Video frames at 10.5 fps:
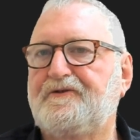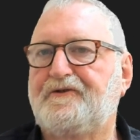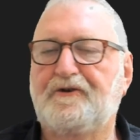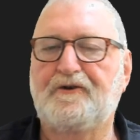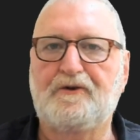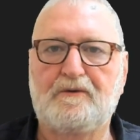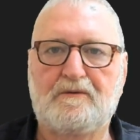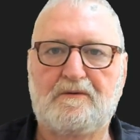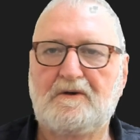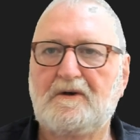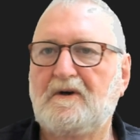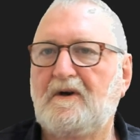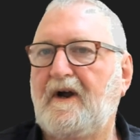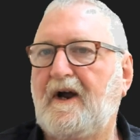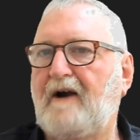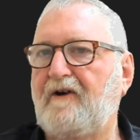to
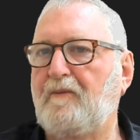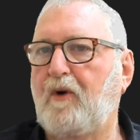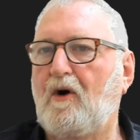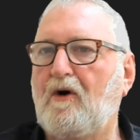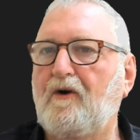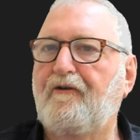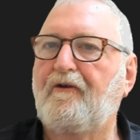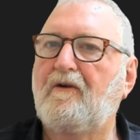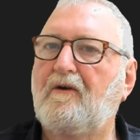Harry Blogs.